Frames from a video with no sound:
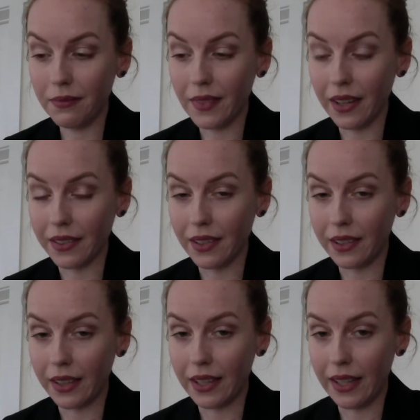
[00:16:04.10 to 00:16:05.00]
I
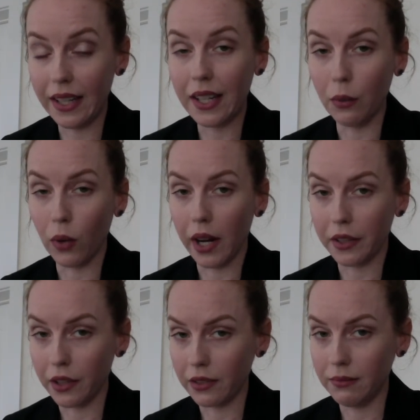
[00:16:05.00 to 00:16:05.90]
think any
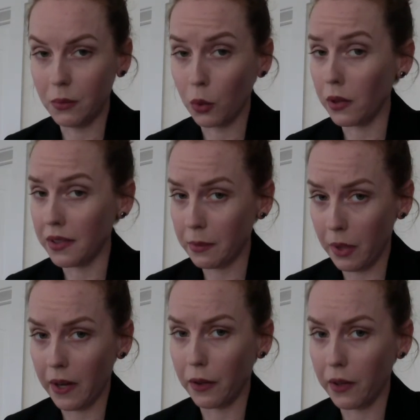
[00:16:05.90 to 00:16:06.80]
writer or
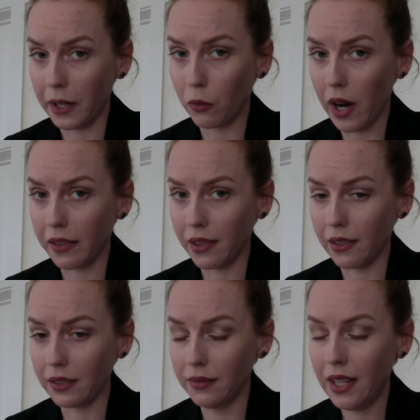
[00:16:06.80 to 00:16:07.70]
aspiring
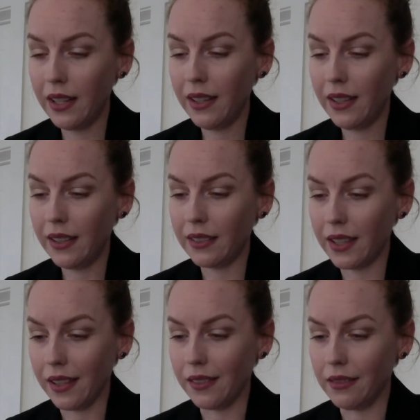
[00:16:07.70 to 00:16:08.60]
writer
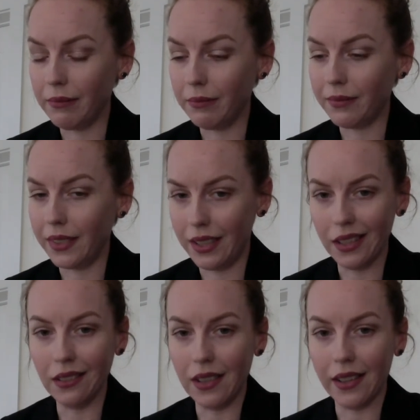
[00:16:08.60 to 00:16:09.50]
can get
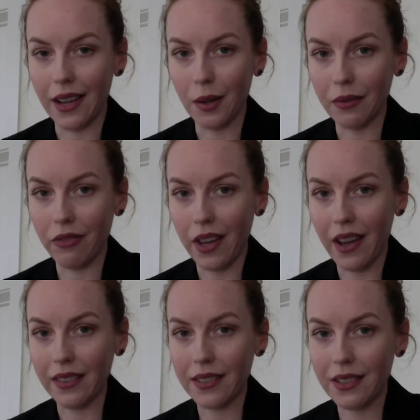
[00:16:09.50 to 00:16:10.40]
a lot out of
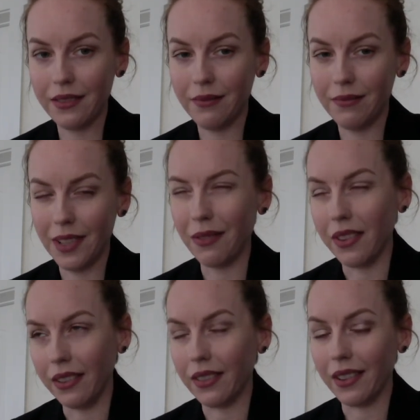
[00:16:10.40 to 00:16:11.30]
that if
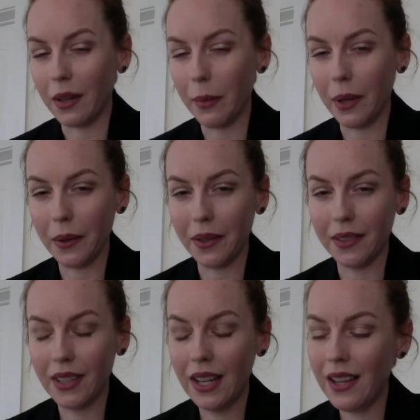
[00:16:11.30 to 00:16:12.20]
they think about it.
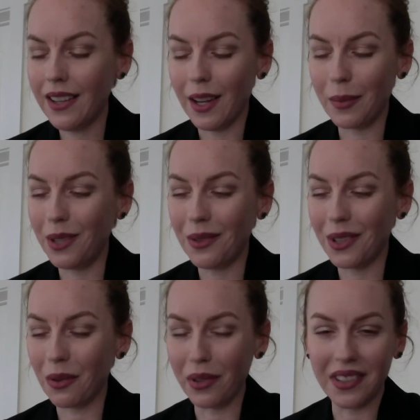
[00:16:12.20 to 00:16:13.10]
I mean, you can
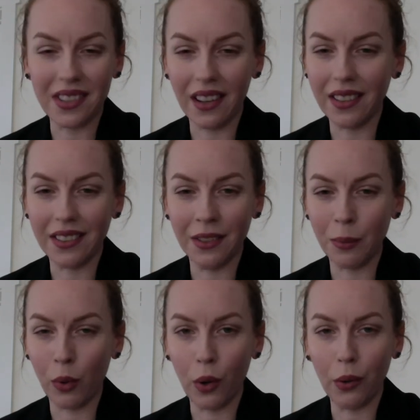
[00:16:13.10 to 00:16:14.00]
criticize his
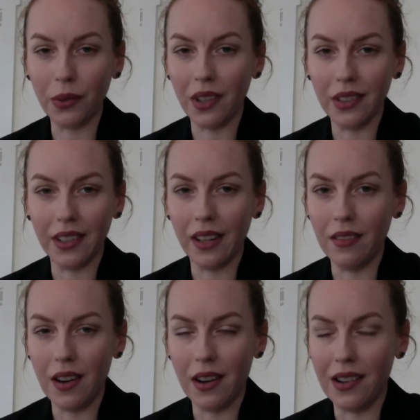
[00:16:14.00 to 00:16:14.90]
prose all day
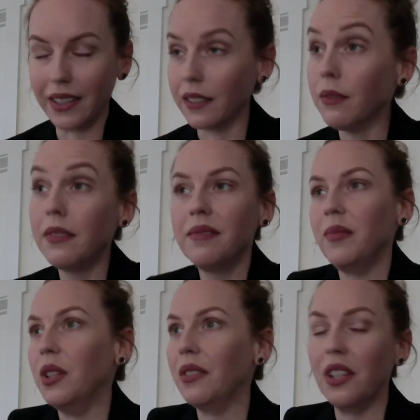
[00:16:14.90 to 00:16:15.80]
long.
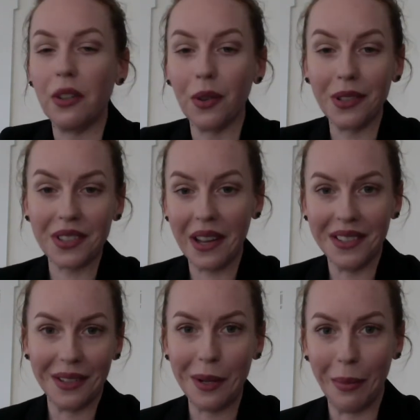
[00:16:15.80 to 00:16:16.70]
You can
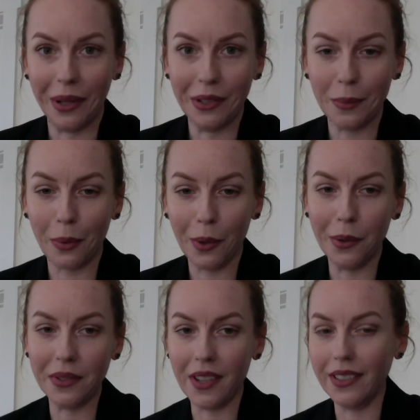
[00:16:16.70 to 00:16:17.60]
criticize anybody's
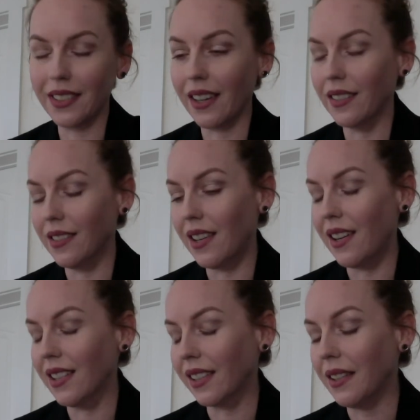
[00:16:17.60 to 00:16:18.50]
prose all day
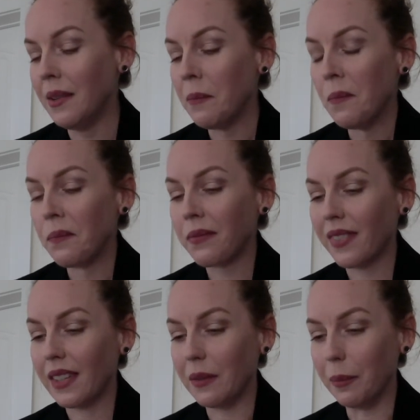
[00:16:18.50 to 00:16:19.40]
long.
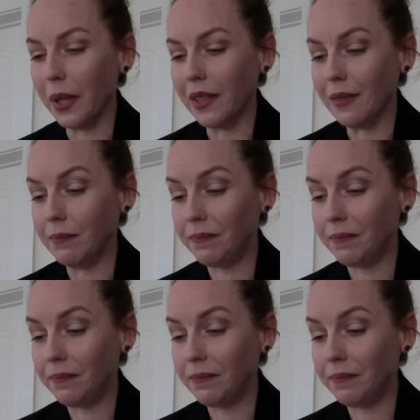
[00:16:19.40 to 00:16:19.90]
But,